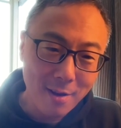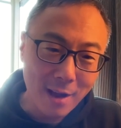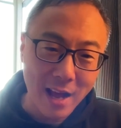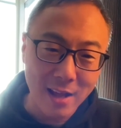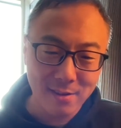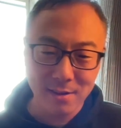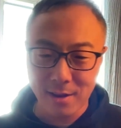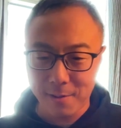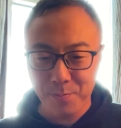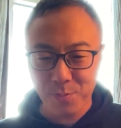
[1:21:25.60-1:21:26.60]
as
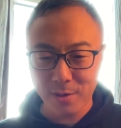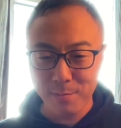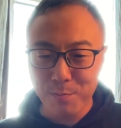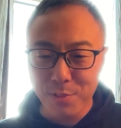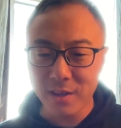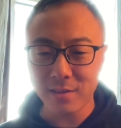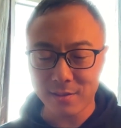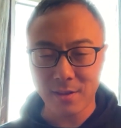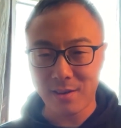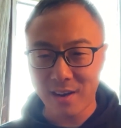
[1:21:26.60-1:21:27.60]
the
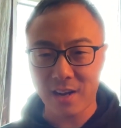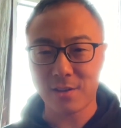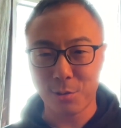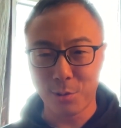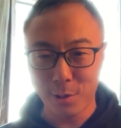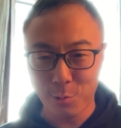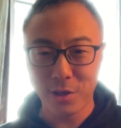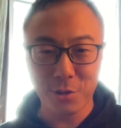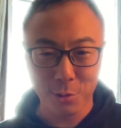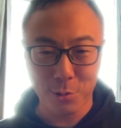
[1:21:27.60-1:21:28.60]
biggest luxury
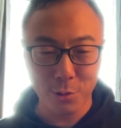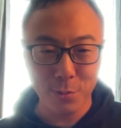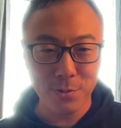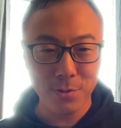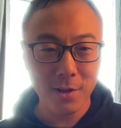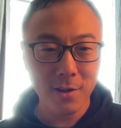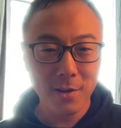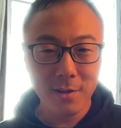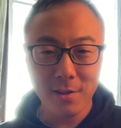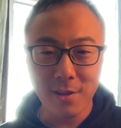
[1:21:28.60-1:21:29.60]
retail group,
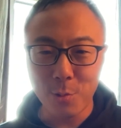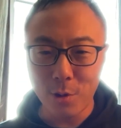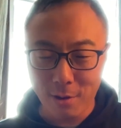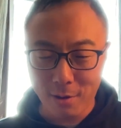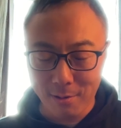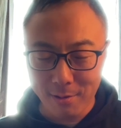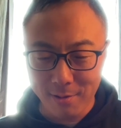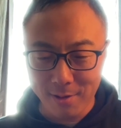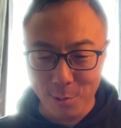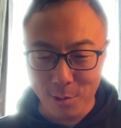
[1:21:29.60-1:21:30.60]
they were
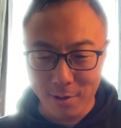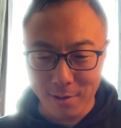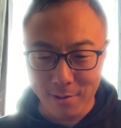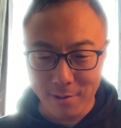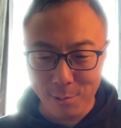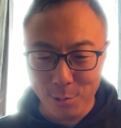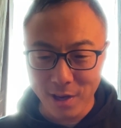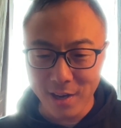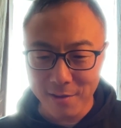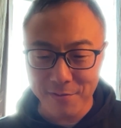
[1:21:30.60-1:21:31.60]

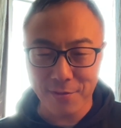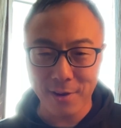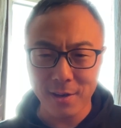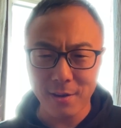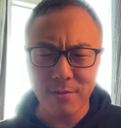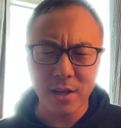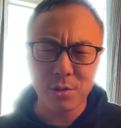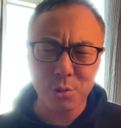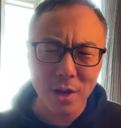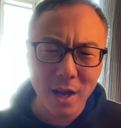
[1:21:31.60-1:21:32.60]
really afraid of like,
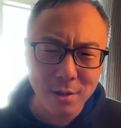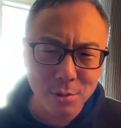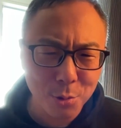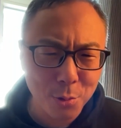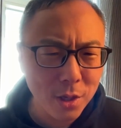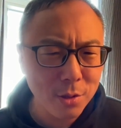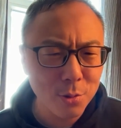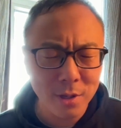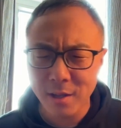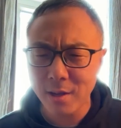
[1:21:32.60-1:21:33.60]
should we
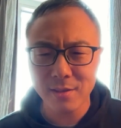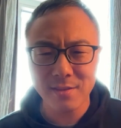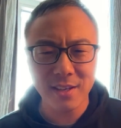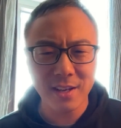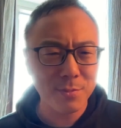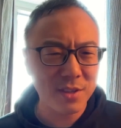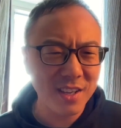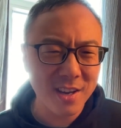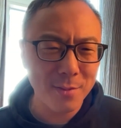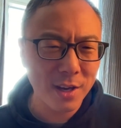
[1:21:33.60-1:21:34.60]
doing a set up the
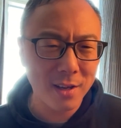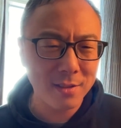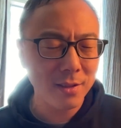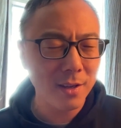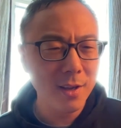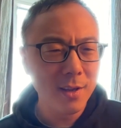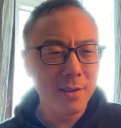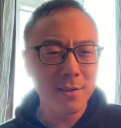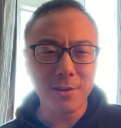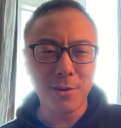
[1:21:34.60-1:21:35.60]
e-commerce,
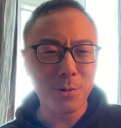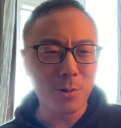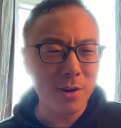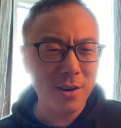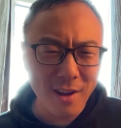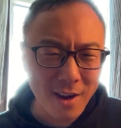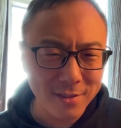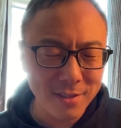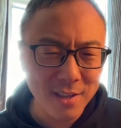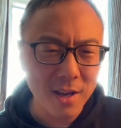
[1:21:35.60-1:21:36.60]
or
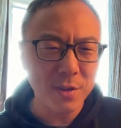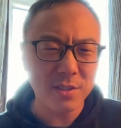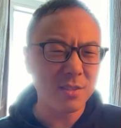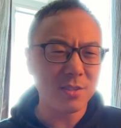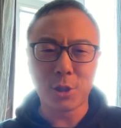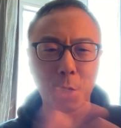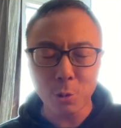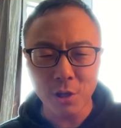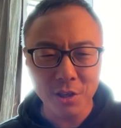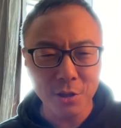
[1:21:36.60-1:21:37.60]
not? E-commerce is
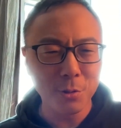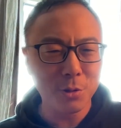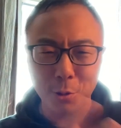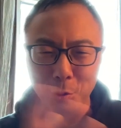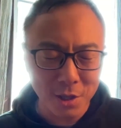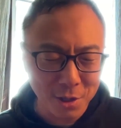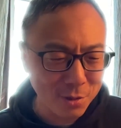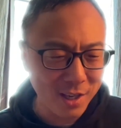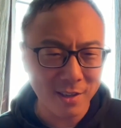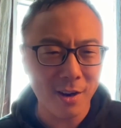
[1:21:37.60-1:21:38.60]
totally new
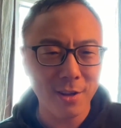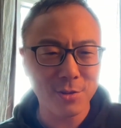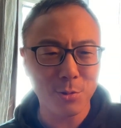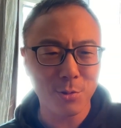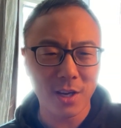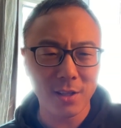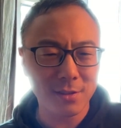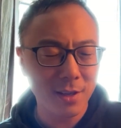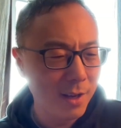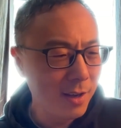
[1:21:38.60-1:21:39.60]
technology to us.
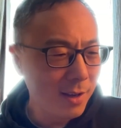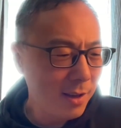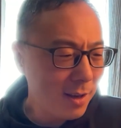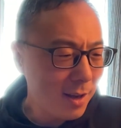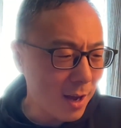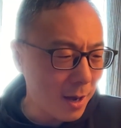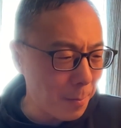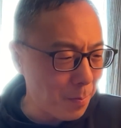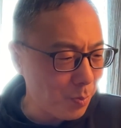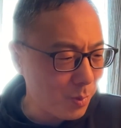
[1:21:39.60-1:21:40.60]
Um,